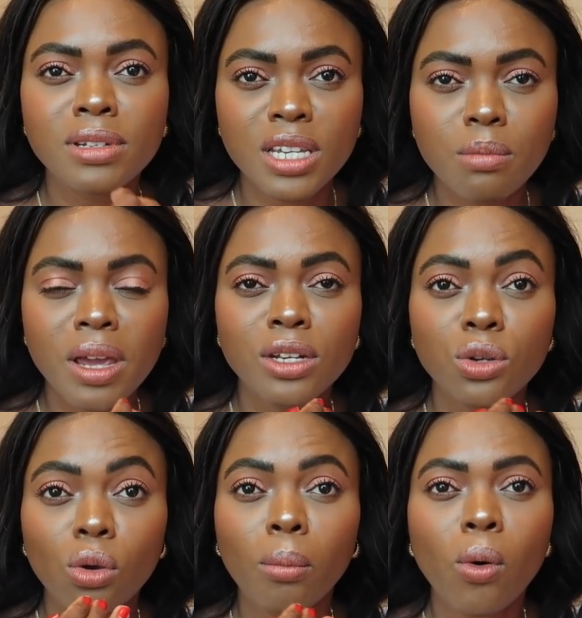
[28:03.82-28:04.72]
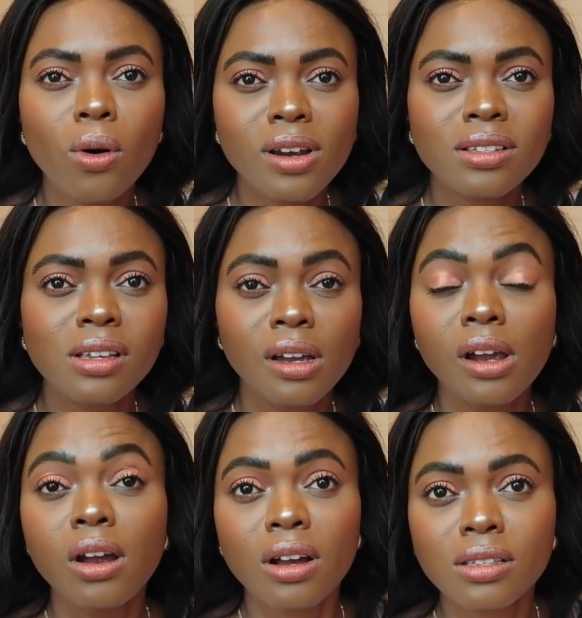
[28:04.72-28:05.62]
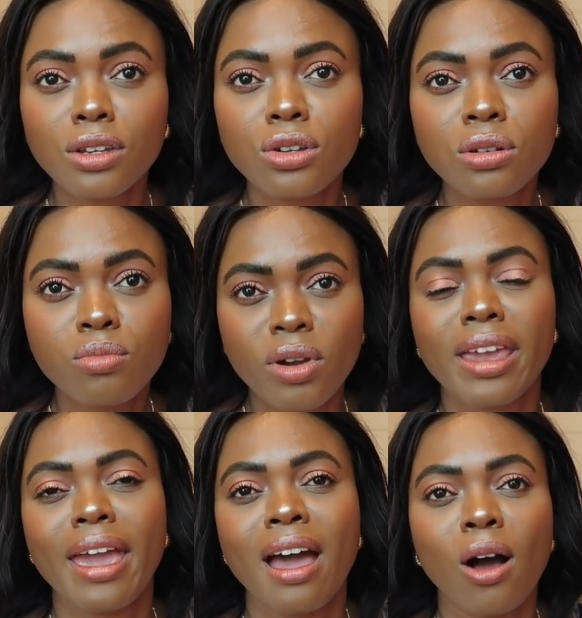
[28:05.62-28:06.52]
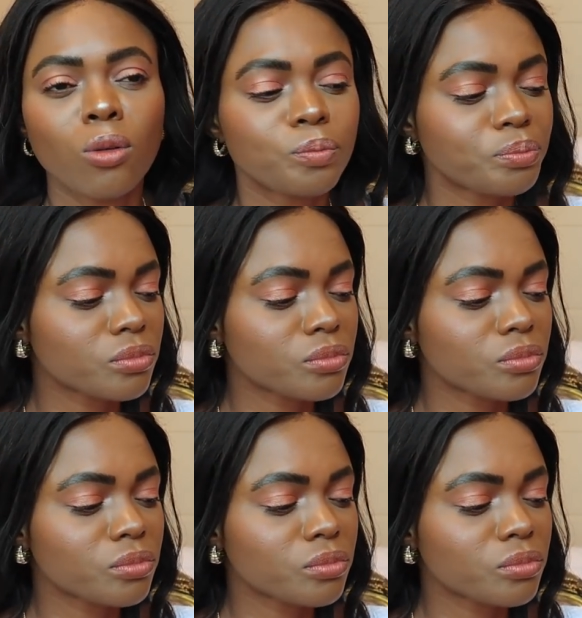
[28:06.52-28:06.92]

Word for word: deep into your pores causing you to break out